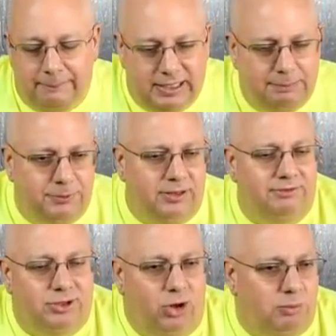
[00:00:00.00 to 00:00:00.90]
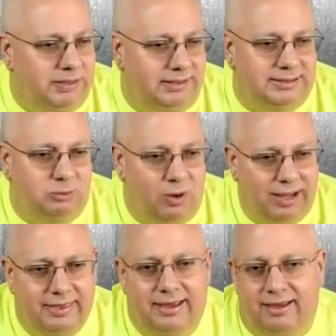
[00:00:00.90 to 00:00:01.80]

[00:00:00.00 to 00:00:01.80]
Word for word: People have told me they said, why the